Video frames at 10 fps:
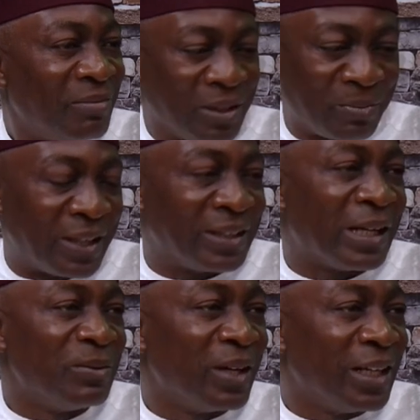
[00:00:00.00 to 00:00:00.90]
but by the
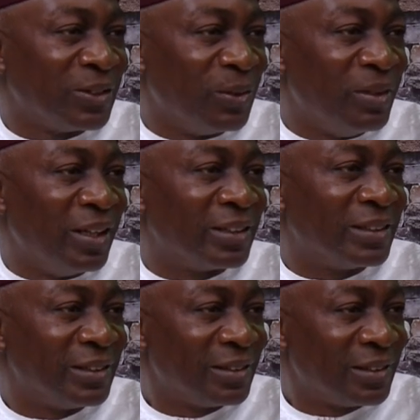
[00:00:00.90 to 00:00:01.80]
time you are eating
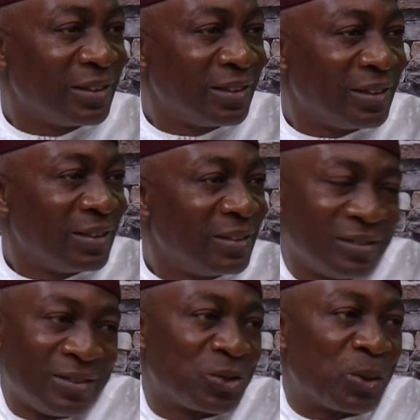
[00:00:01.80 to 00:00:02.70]
millet
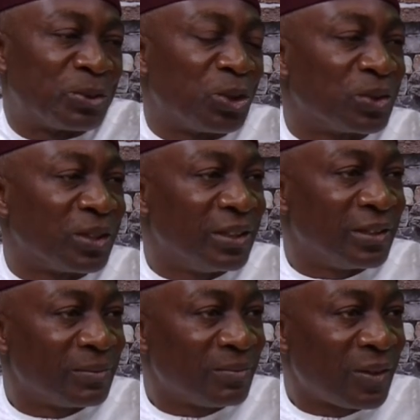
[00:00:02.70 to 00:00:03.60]
sumptuously,
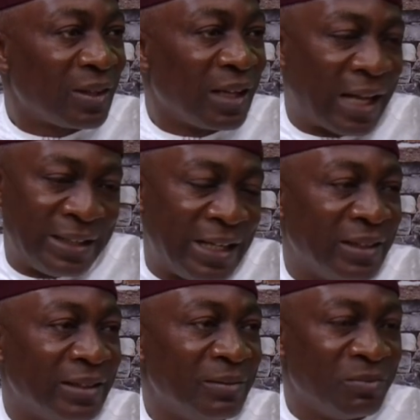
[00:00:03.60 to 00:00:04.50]
and
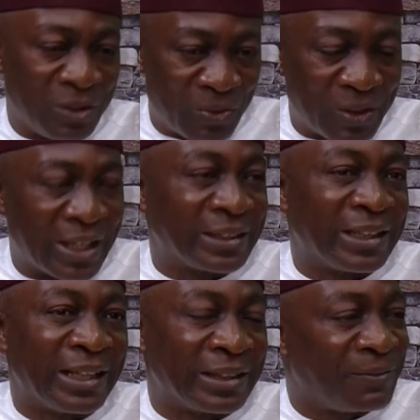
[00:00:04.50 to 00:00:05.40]
then we know the
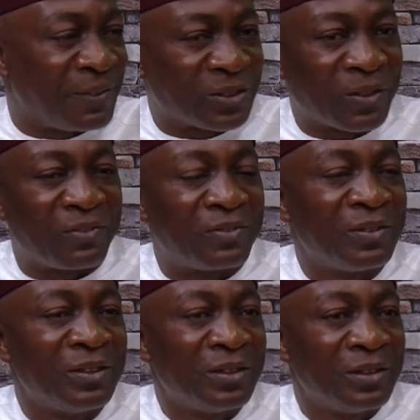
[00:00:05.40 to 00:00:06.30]
attendant effects of
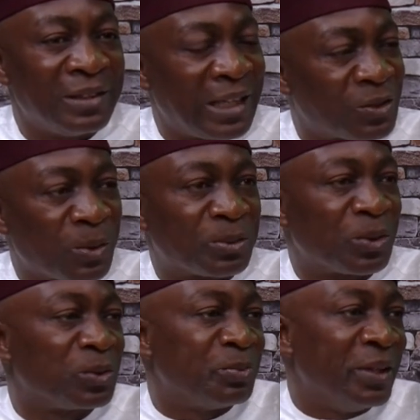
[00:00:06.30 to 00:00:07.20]
that
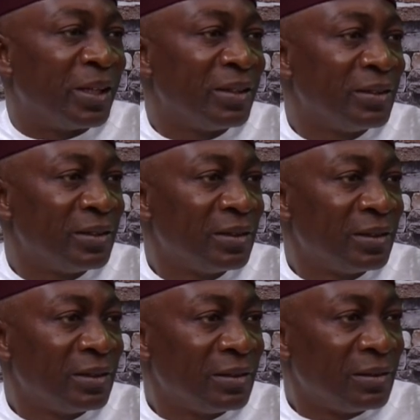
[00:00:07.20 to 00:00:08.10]
sumptuous meal
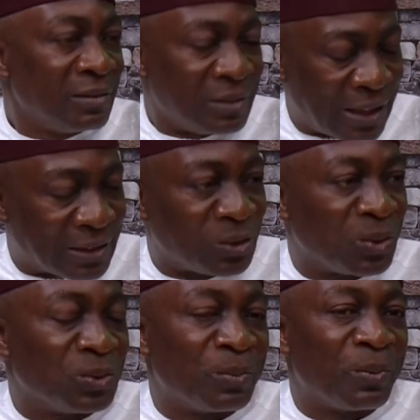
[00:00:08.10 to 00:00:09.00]
that
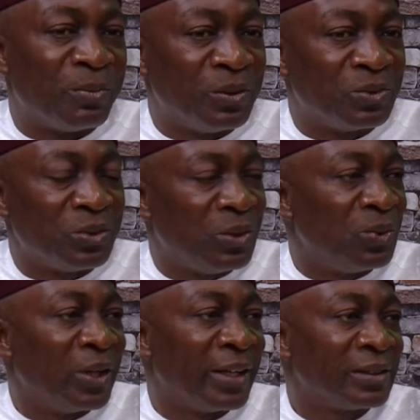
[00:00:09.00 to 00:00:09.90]
is going to promote
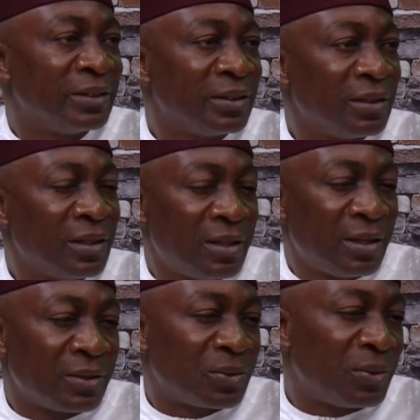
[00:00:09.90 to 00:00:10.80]
good health.
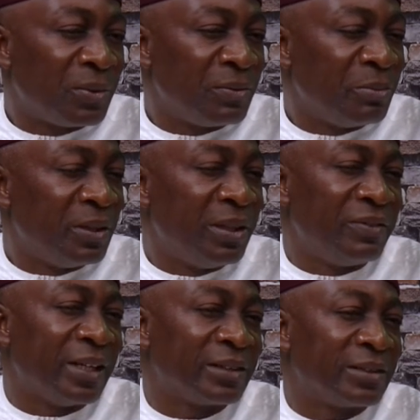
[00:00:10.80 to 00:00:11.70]
So we
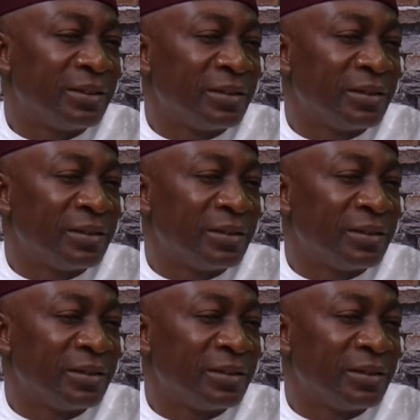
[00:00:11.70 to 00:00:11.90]
believe that